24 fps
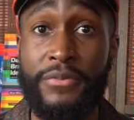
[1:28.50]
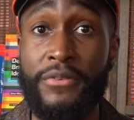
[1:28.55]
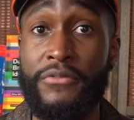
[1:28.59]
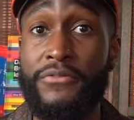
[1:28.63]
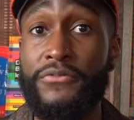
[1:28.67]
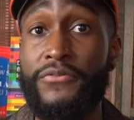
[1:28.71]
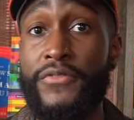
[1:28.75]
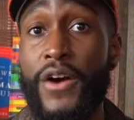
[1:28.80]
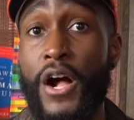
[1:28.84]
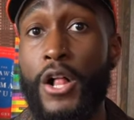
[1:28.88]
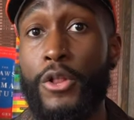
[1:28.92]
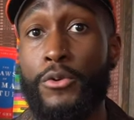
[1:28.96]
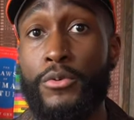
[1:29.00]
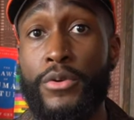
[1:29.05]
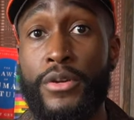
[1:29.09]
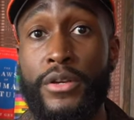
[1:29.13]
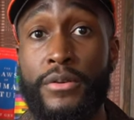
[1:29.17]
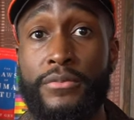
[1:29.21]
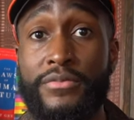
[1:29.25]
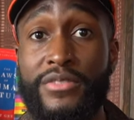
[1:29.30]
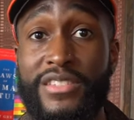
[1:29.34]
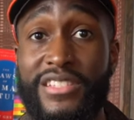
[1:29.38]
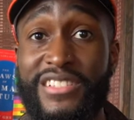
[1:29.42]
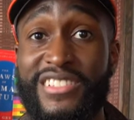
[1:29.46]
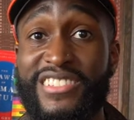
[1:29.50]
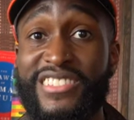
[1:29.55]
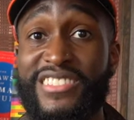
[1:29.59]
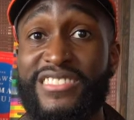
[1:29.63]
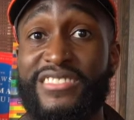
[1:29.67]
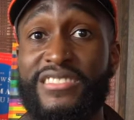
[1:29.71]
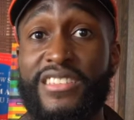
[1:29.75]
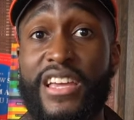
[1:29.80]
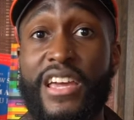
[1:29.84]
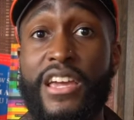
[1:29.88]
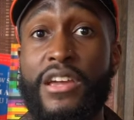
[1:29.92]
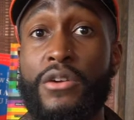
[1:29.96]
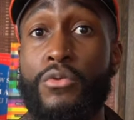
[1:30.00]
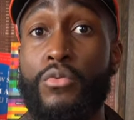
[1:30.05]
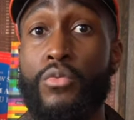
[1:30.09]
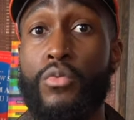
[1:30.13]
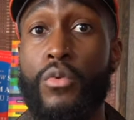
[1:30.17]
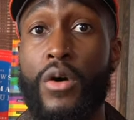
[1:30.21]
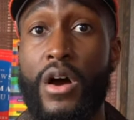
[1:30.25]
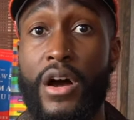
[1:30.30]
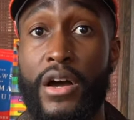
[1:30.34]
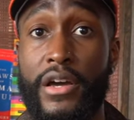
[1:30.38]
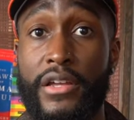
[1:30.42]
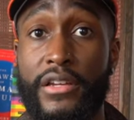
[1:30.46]
have been following him since day
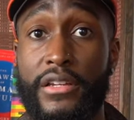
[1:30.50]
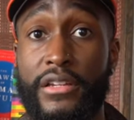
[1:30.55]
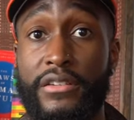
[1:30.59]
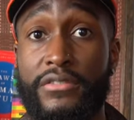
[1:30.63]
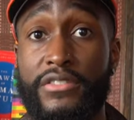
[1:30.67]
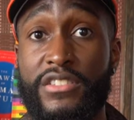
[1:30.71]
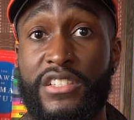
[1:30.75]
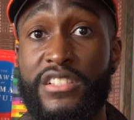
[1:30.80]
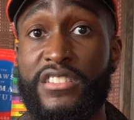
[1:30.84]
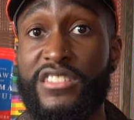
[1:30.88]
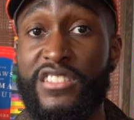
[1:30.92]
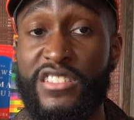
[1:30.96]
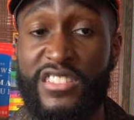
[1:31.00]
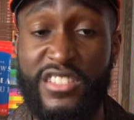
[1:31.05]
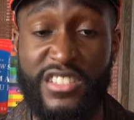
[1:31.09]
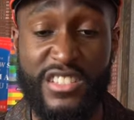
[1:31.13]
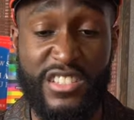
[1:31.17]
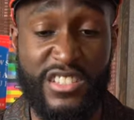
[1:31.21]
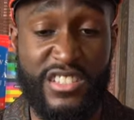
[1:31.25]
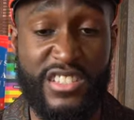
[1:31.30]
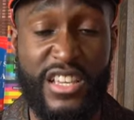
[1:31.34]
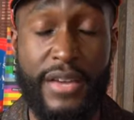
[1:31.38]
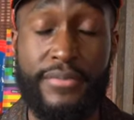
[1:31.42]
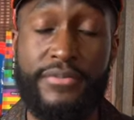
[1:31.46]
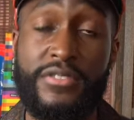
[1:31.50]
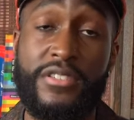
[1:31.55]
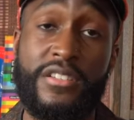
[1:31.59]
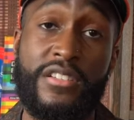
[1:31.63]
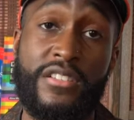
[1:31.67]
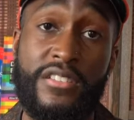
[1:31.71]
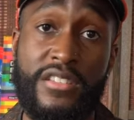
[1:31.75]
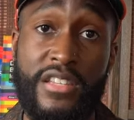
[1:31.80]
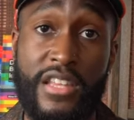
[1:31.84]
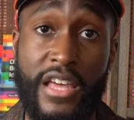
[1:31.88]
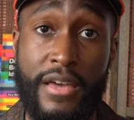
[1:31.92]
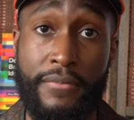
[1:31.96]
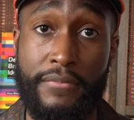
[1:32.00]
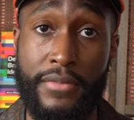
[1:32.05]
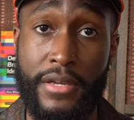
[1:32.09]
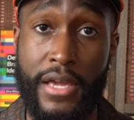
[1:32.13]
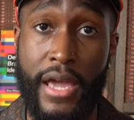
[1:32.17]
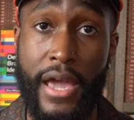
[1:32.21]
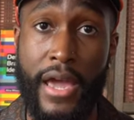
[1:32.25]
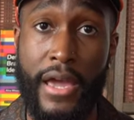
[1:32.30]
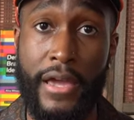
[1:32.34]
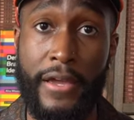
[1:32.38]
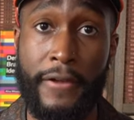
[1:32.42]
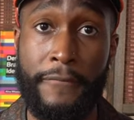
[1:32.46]
one, since his inception into the N
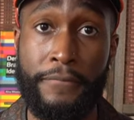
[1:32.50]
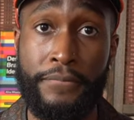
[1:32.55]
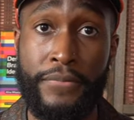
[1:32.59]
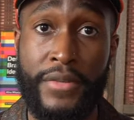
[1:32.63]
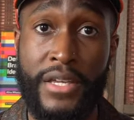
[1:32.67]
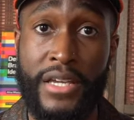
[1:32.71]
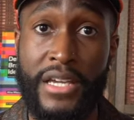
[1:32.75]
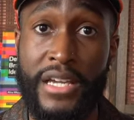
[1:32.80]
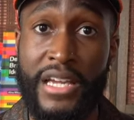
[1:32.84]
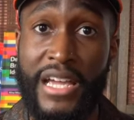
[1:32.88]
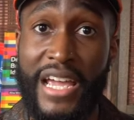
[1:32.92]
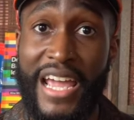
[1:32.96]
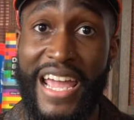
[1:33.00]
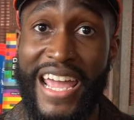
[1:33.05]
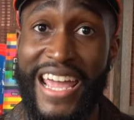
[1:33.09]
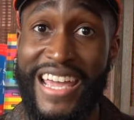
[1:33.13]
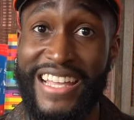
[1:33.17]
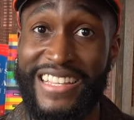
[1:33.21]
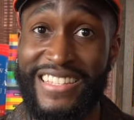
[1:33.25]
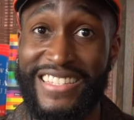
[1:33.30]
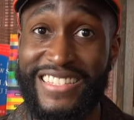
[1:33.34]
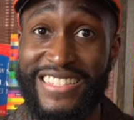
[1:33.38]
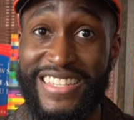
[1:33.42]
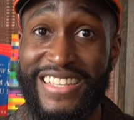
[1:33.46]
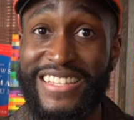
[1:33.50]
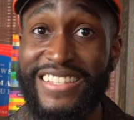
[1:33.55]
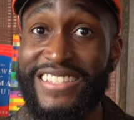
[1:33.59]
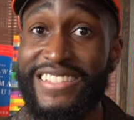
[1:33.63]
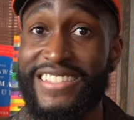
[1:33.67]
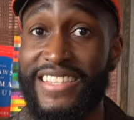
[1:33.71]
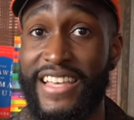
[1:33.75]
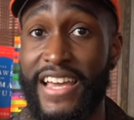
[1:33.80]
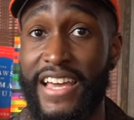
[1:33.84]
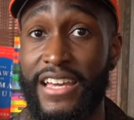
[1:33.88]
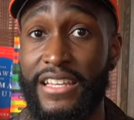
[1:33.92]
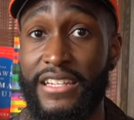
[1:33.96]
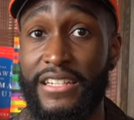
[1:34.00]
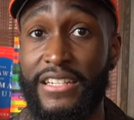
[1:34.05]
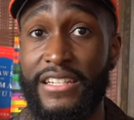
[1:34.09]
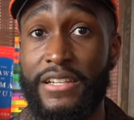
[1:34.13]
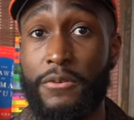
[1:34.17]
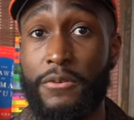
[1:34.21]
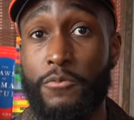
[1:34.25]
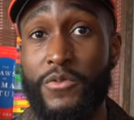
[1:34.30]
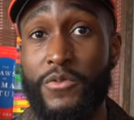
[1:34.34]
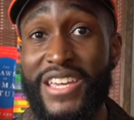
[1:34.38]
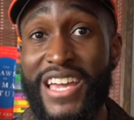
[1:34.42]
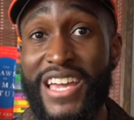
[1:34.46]
B A. And since
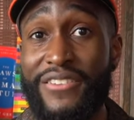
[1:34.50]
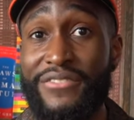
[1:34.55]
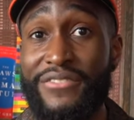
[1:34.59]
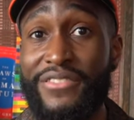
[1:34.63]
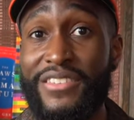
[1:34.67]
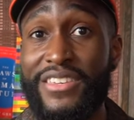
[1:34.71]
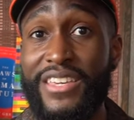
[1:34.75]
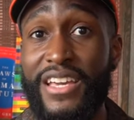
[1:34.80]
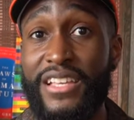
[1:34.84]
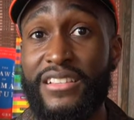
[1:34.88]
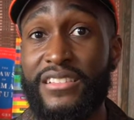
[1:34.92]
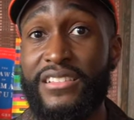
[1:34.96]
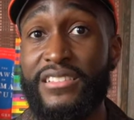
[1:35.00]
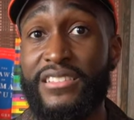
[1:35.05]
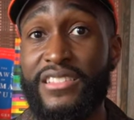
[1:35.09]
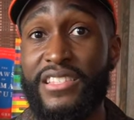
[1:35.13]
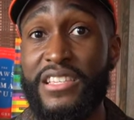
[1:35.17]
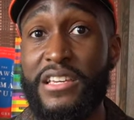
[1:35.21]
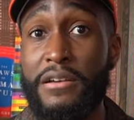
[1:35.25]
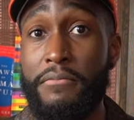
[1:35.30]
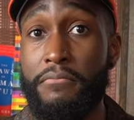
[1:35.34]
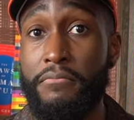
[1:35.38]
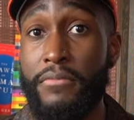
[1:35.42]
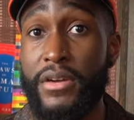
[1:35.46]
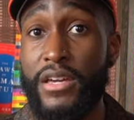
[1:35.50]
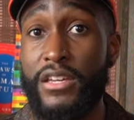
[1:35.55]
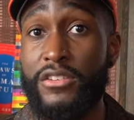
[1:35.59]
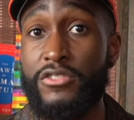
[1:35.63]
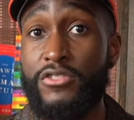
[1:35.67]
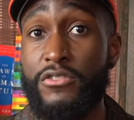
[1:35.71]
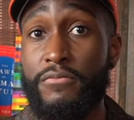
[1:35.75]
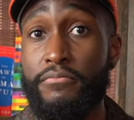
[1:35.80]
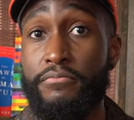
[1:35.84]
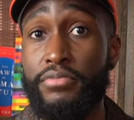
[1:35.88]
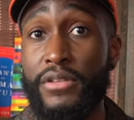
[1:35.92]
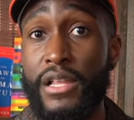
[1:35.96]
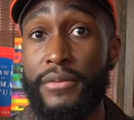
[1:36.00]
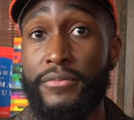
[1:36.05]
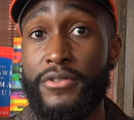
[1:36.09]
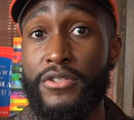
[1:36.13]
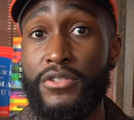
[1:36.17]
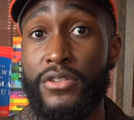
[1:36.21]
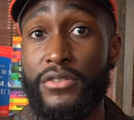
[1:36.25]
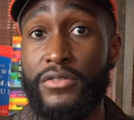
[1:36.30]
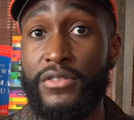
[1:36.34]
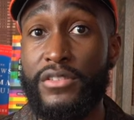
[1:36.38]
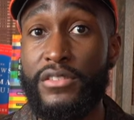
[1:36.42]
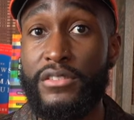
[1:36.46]
then, we have yet to see a major
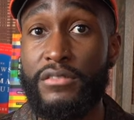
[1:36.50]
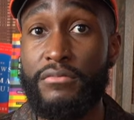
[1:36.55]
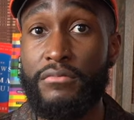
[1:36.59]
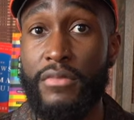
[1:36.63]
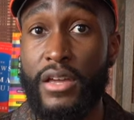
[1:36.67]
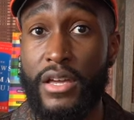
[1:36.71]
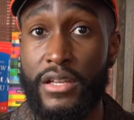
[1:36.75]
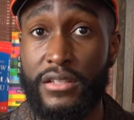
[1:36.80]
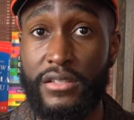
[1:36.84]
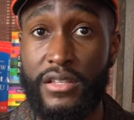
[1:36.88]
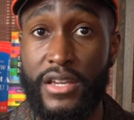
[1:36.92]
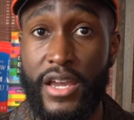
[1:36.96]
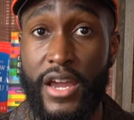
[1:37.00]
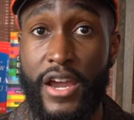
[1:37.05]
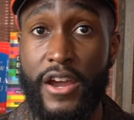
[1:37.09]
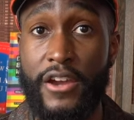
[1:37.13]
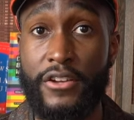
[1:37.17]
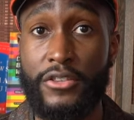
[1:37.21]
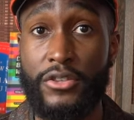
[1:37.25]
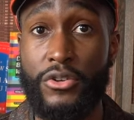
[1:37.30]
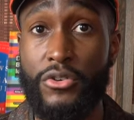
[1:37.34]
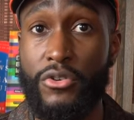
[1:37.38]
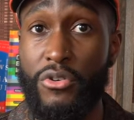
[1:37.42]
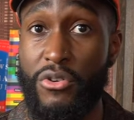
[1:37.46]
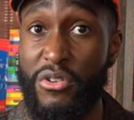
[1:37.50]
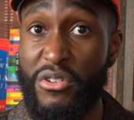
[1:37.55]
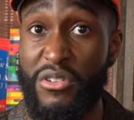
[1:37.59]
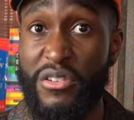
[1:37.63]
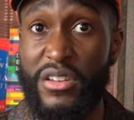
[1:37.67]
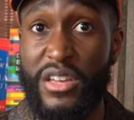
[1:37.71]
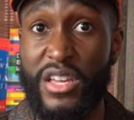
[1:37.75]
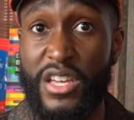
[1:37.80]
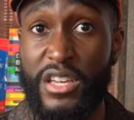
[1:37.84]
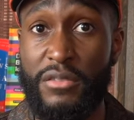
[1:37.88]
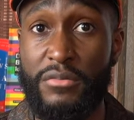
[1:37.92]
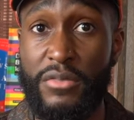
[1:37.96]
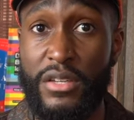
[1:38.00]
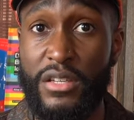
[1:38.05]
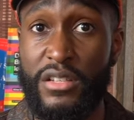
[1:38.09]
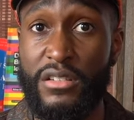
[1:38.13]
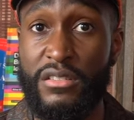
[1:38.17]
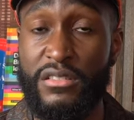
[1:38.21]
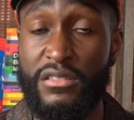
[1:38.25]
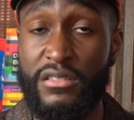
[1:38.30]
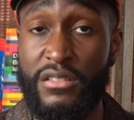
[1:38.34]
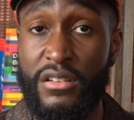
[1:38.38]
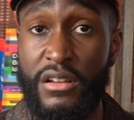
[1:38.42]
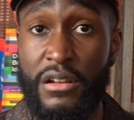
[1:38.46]
blemish on this man's character or
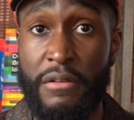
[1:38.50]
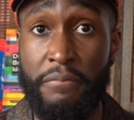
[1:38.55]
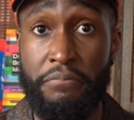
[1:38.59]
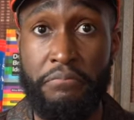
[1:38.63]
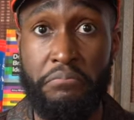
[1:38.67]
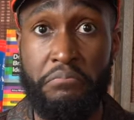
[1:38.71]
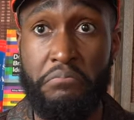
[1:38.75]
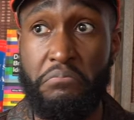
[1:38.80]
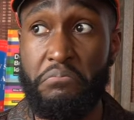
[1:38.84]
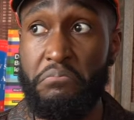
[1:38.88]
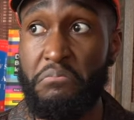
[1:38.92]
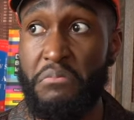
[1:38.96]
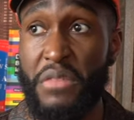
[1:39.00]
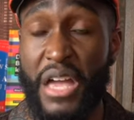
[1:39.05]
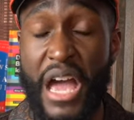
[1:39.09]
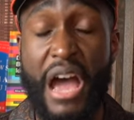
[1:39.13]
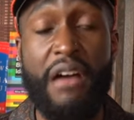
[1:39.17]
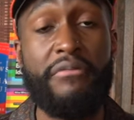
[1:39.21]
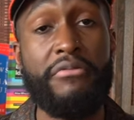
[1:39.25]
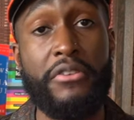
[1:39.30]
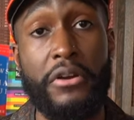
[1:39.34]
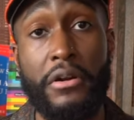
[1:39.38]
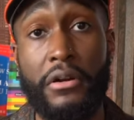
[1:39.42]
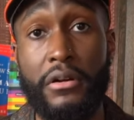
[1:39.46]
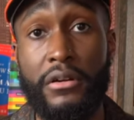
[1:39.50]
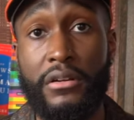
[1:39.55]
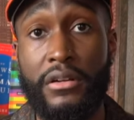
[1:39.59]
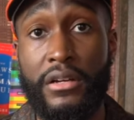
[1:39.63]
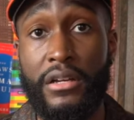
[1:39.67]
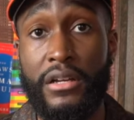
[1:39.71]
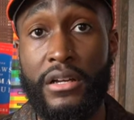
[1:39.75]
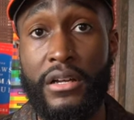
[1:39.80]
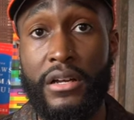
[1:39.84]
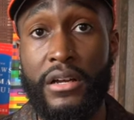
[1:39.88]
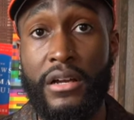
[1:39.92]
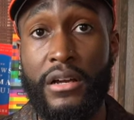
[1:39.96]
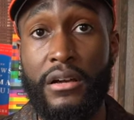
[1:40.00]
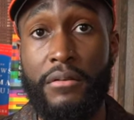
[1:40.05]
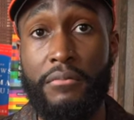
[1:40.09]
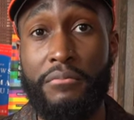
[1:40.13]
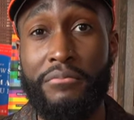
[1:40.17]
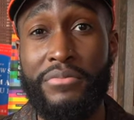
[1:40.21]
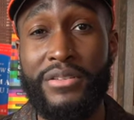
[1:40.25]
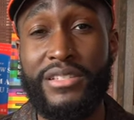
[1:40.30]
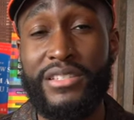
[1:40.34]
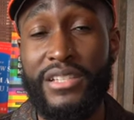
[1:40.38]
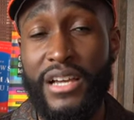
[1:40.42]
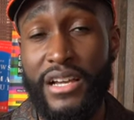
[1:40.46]
image ever.
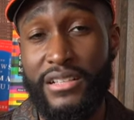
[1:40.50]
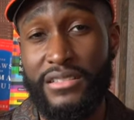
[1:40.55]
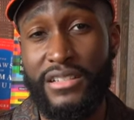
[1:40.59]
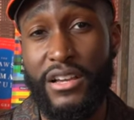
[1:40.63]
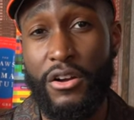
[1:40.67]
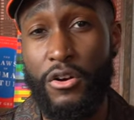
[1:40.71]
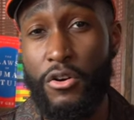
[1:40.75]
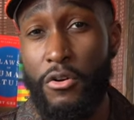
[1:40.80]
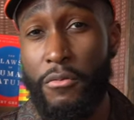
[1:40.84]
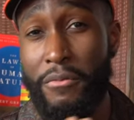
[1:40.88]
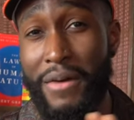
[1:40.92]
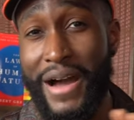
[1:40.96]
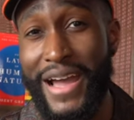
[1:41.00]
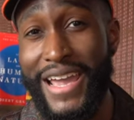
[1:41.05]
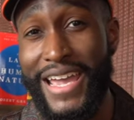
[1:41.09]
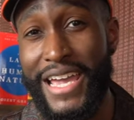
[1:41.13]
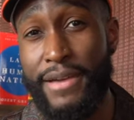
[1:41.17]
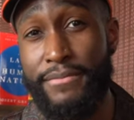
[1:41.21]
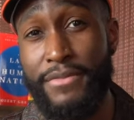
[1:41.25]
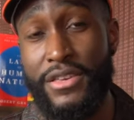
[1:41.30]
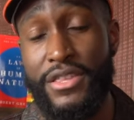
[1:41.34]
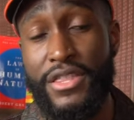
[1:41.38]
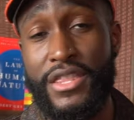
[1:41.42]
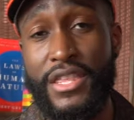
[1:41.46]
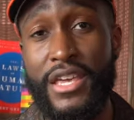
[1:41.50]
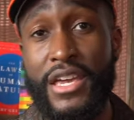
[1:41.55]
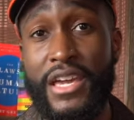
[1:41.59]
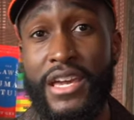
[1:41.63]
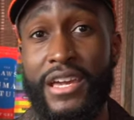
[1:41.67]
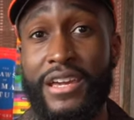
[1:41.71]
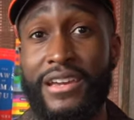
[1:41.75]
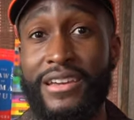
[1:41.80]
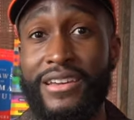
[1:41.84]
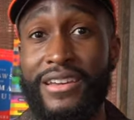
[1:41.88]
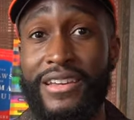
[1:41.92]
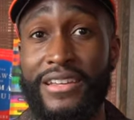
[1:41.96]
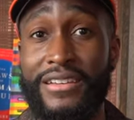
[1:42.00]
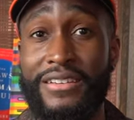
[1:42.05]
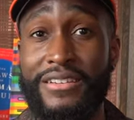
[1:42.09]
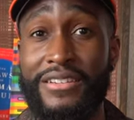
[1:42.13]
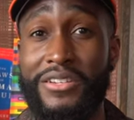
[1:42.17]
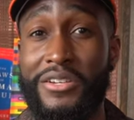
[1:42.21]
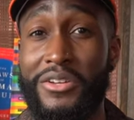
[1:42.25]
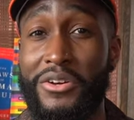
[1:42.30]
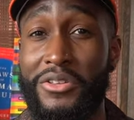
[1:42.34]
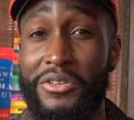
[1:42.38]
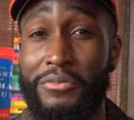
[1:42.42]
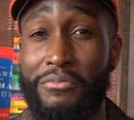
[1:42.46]
Besides that whole Miami thing and,
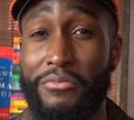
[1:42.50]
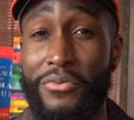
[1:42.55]
you know, the